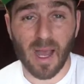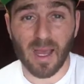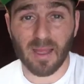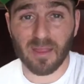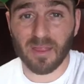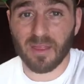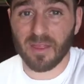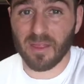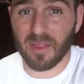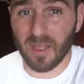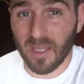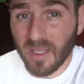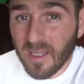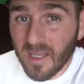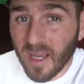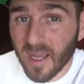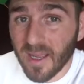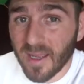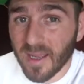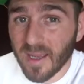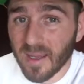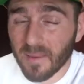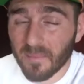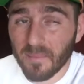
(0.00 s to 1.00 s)
I think
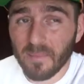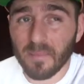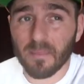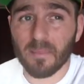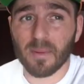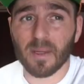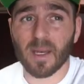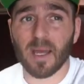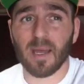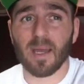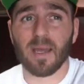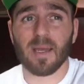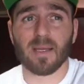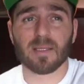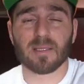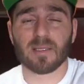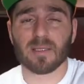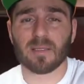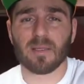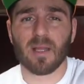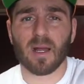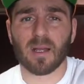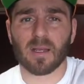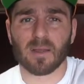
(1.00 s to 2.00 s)
I am, but I,
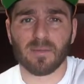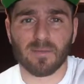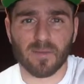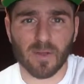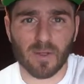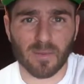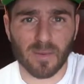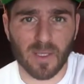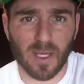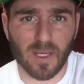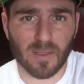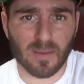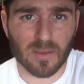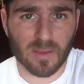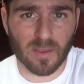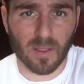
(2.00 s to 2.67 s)
it's not confirmed yet.